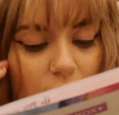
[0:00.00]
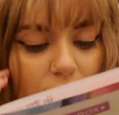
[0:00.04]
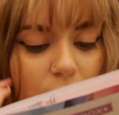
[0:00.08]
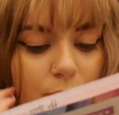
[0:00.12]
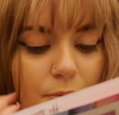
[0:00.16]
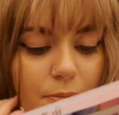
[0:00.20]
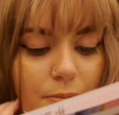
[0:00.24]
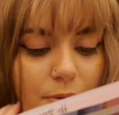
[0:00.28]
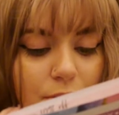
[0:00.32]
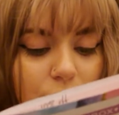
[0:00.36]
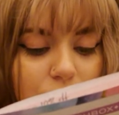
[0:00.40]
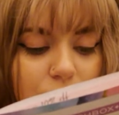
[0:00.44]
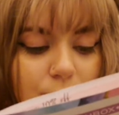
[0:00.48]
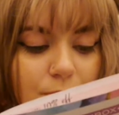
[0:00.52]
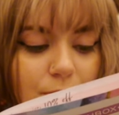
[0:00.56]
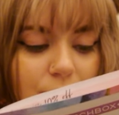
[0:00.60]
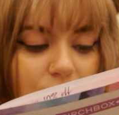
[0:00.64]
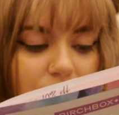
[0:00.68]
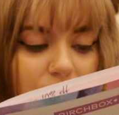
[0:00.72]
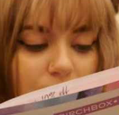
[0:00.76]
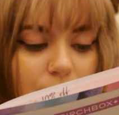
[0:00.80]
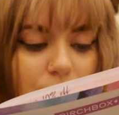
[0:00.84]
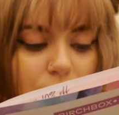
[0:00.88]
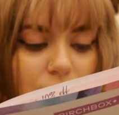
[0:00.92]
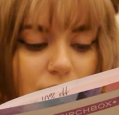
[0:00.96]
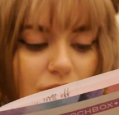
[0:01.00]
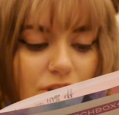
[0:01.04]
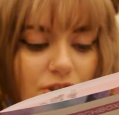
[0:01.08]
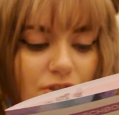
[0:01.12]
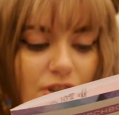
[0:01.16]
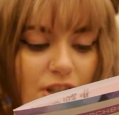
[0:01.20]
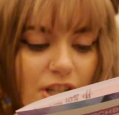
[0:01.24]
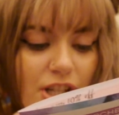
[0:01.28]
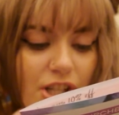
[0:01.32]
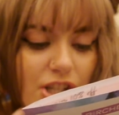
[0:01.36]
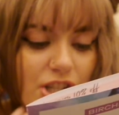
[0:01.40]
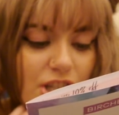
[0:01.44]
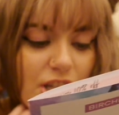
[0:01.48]
April Birchbox and Beauty
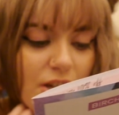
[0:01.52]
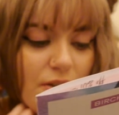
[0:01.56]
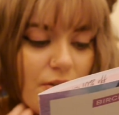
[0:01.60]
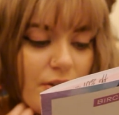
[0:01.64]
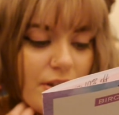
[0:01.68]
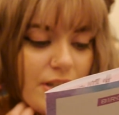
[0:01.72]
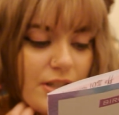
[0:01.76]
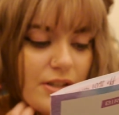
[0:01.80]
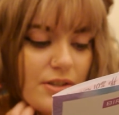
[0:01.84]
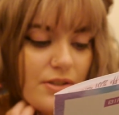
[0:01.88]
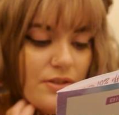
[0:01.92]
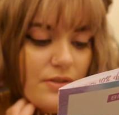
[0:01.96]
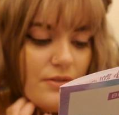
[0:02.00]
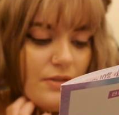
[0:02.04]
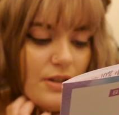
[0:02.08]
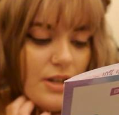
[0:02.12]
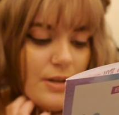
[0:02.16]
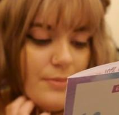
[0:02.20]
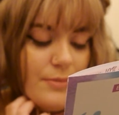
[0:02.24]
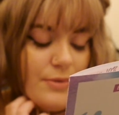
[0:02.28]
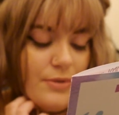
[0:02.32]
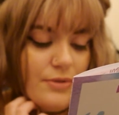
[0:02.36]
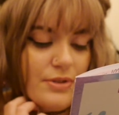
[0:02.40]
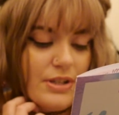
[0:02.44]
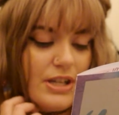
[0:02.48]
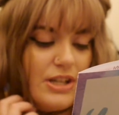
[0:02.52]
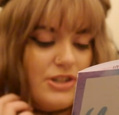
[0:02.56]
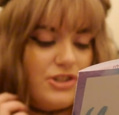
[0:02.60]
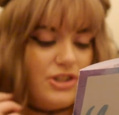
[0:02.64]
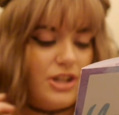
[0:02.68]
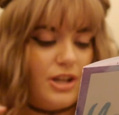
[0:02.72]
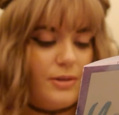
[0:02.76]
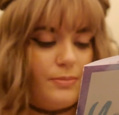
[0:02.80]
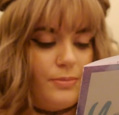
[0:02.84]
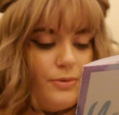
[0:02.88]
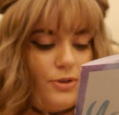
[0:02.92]
Treat, share on Instagram, use hashtag